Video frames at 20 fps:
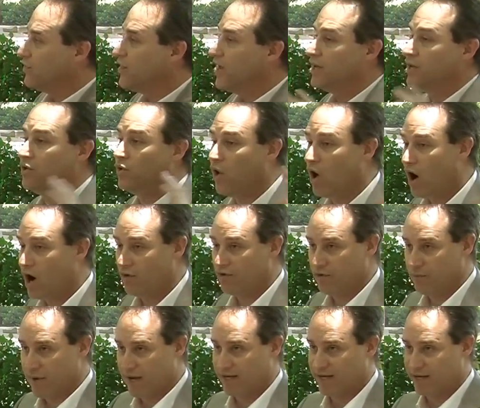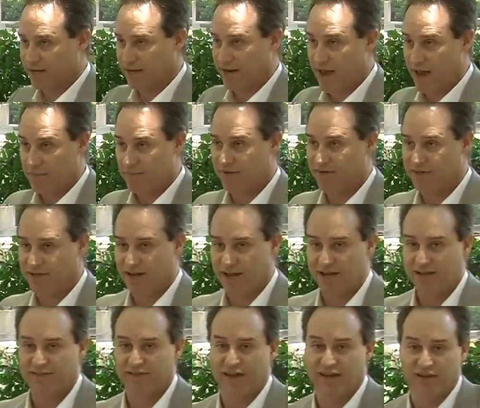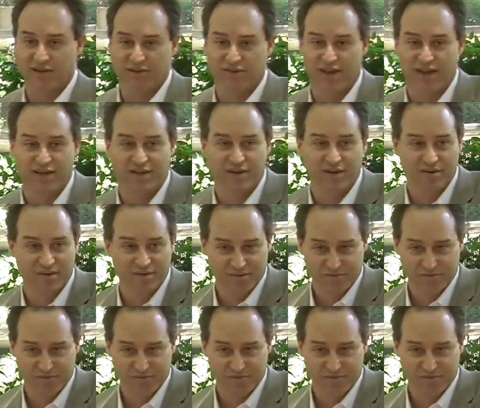Thank you all for making it happen today. Thank you, thank you.